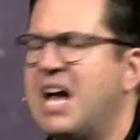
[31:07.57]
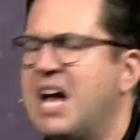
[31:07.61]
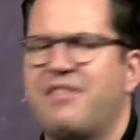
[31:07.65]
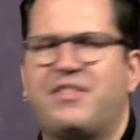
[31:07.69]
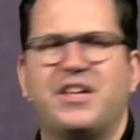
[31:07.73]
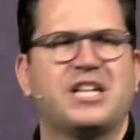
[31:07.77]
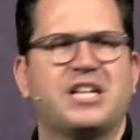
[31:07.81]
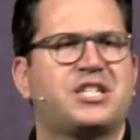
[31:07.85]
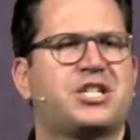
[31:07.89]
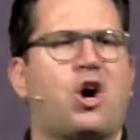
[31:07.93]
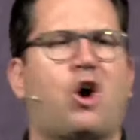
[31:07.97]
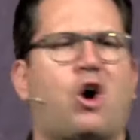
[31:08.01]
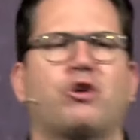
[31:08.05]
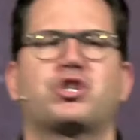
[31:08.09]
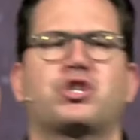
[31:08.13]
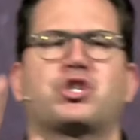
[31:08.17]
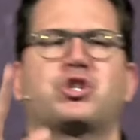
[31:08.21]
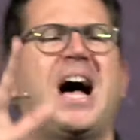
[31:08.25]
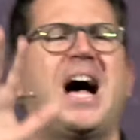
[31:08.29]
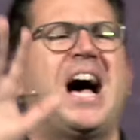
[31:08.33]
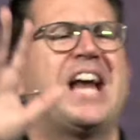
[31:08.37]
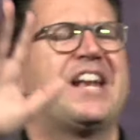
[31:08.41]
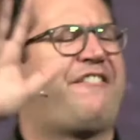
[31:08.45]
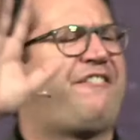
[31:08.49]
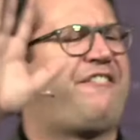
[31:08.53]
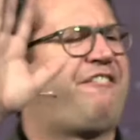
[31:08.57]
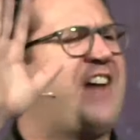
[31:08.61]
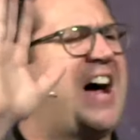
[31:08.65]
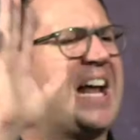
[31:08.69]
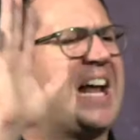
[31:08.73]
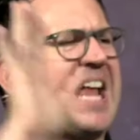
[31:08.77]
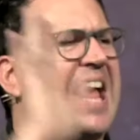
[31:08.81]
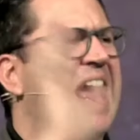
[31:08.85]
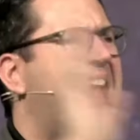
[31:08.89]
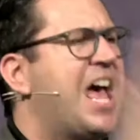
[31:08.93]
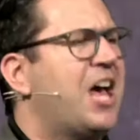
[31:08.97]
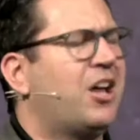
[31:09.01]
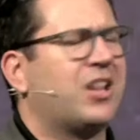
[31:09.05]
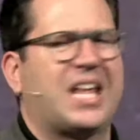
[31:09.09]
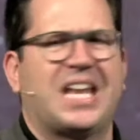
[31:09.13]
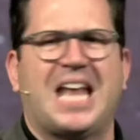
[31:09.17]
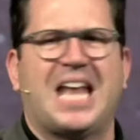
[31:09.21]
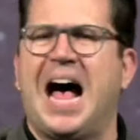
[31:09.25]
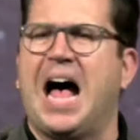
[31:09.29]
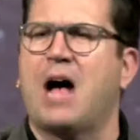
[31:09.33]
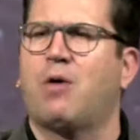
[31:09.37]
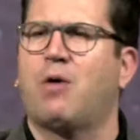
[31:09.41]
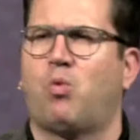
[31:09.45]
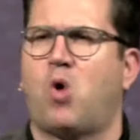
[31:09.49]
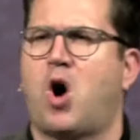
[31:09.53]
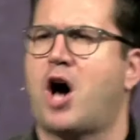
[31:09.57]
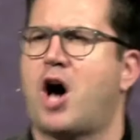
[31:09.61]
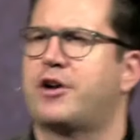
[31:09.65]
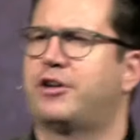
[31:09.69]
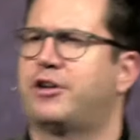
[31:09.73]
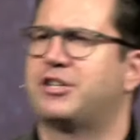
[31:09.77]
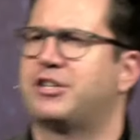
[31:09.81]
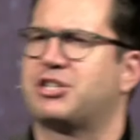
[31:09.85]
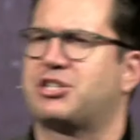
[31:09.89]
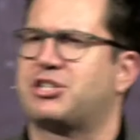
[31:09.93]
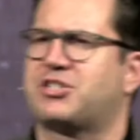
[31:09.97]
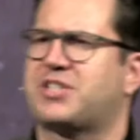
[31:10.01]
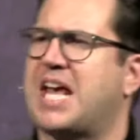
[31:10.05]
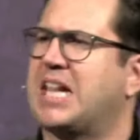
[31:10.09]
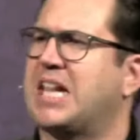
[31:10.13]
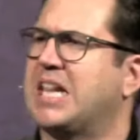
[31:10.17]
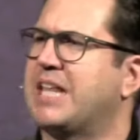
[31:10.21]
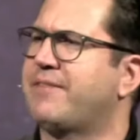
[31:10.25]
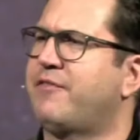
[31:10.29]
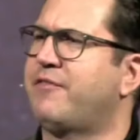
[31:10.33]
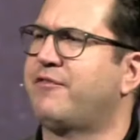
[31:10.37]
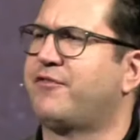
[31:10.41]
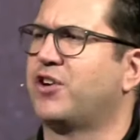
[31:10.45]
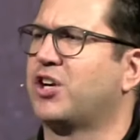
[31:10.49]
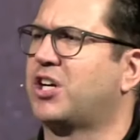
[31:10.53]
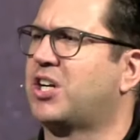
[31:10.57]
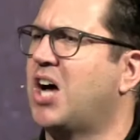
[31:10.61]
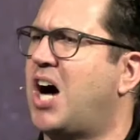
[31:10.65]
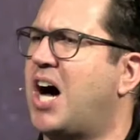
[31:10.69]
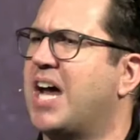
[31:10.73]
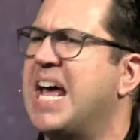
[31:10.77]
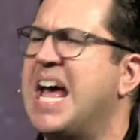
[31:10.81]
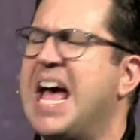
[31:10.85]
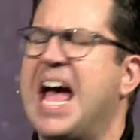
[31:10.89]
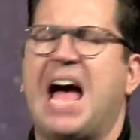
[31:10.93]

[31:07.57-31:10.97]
that are trying to fight hell and high water to stay living for God.